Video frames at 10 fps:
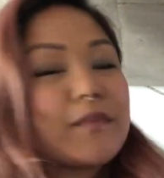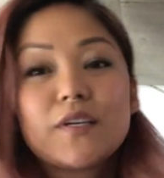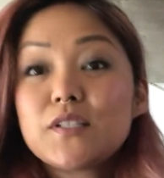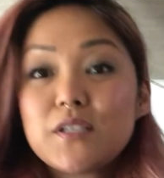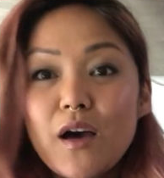
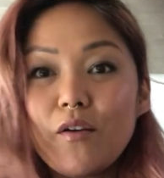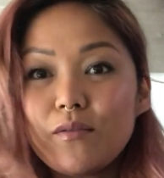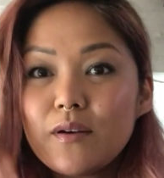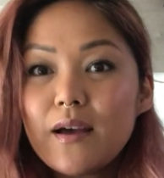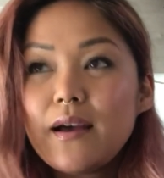So,
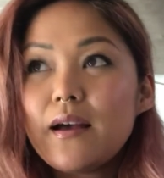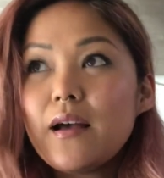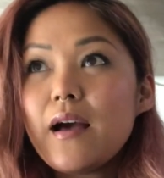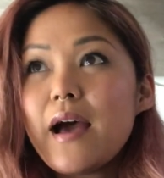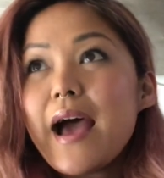
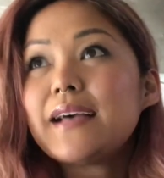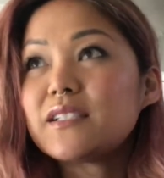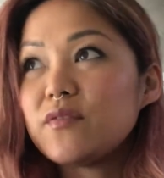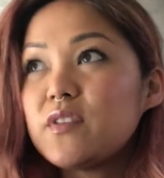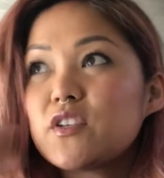as
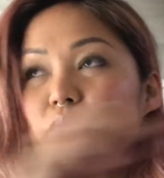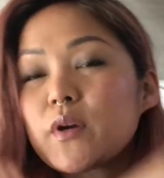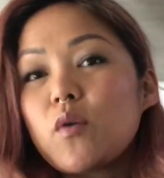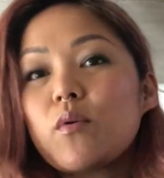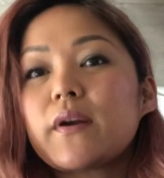of this
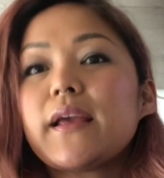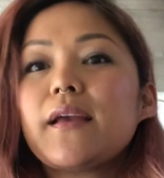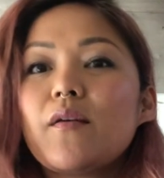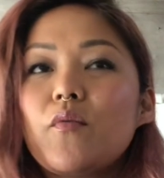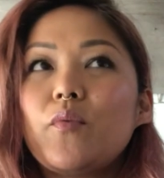
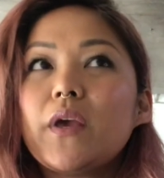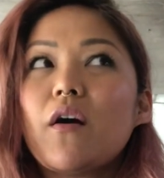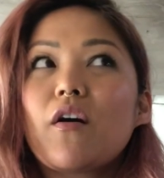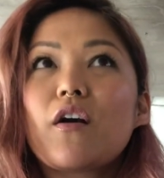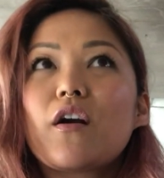recording, we
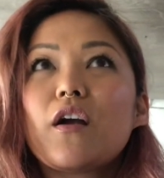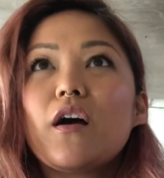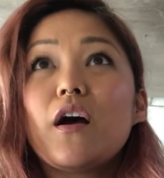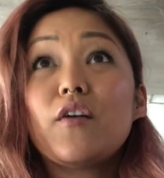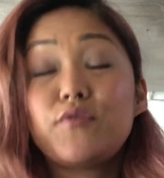are
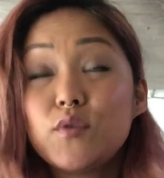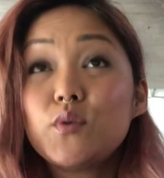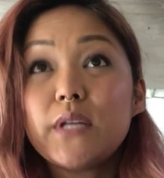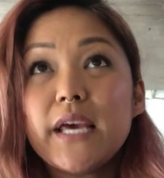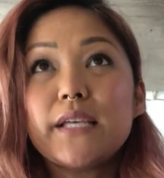a few
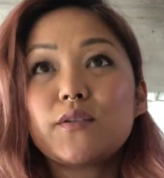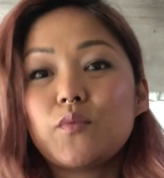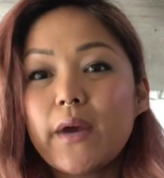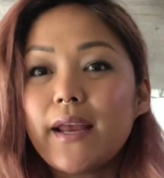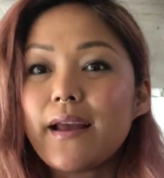days
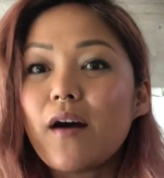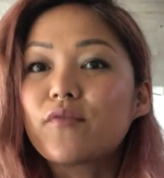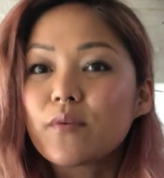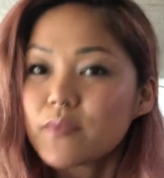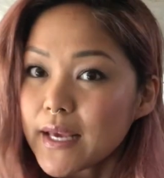away now
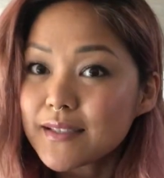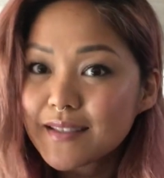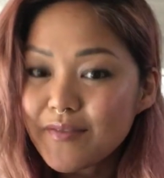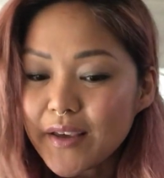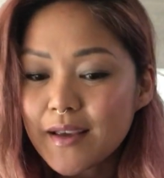from
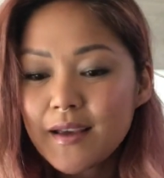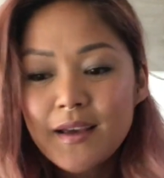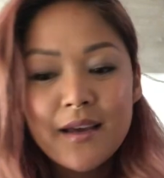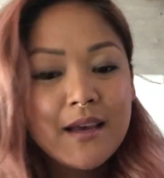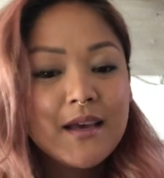Thanksgiving.
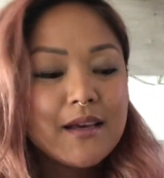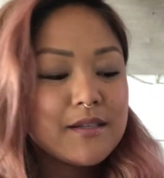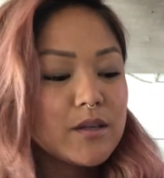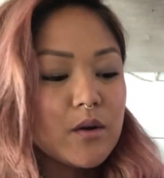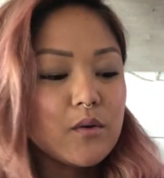
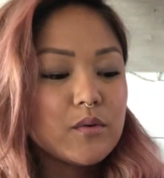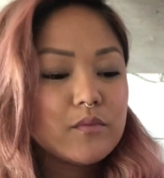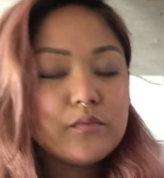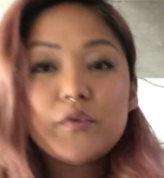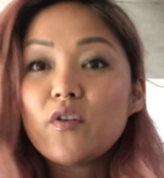So,
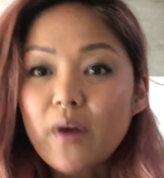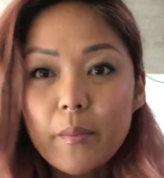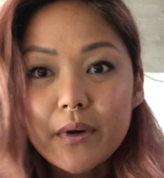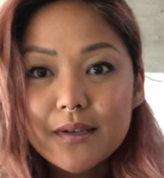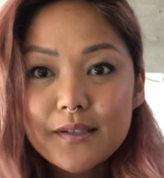
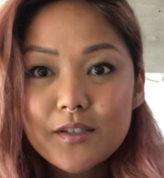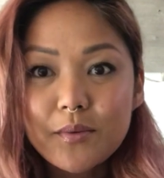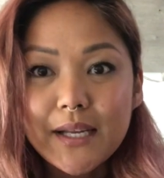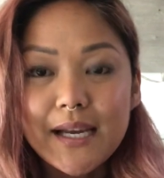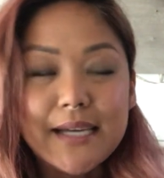November
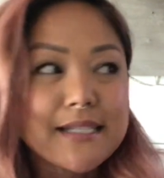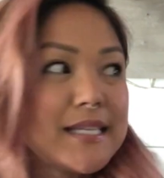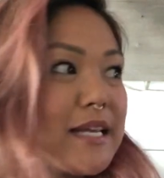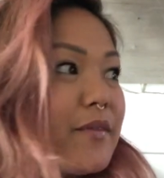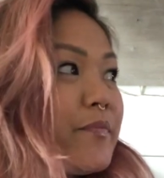
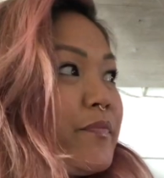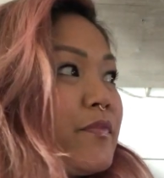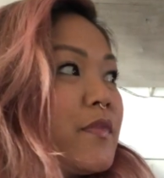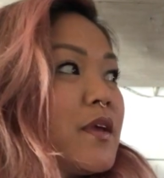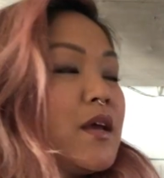2019.
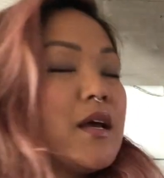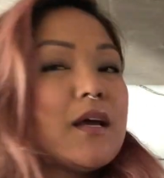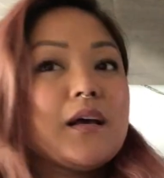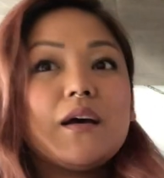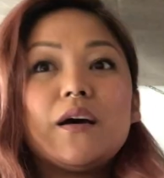
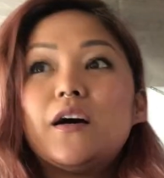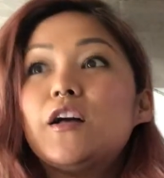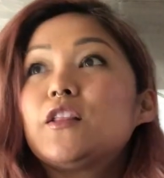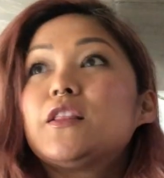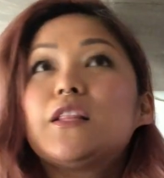A
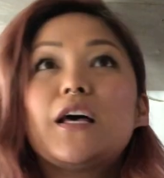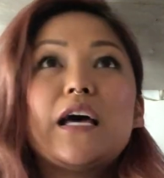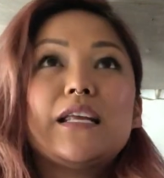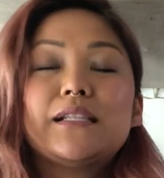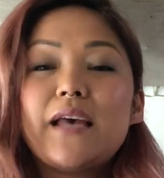lot
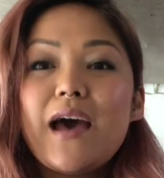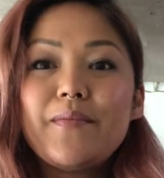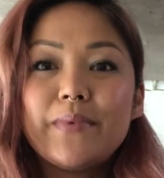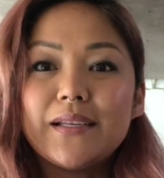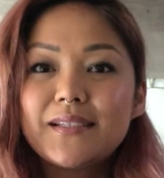has
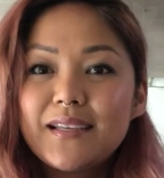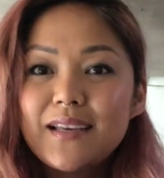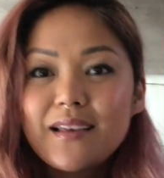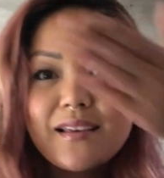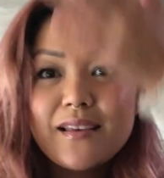happened.
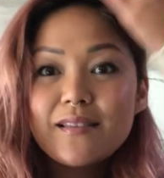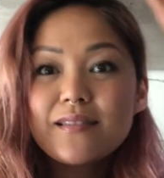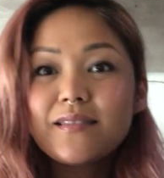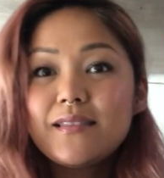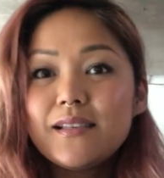
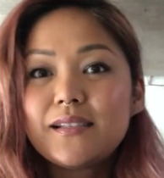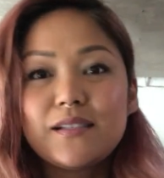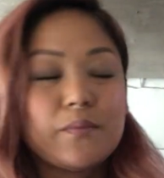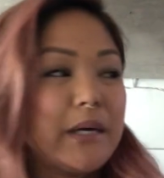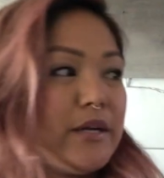This is my